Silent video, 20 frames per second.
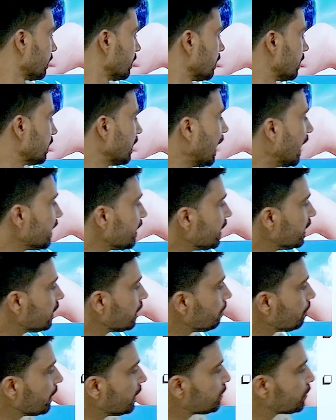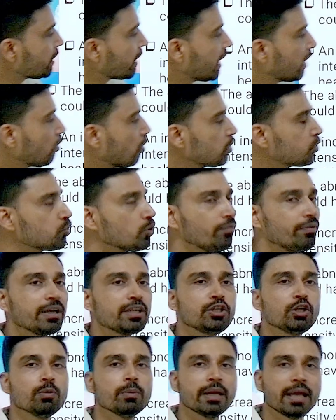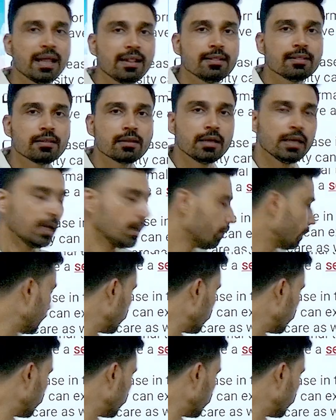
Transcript: The higher temperature can also affect human health by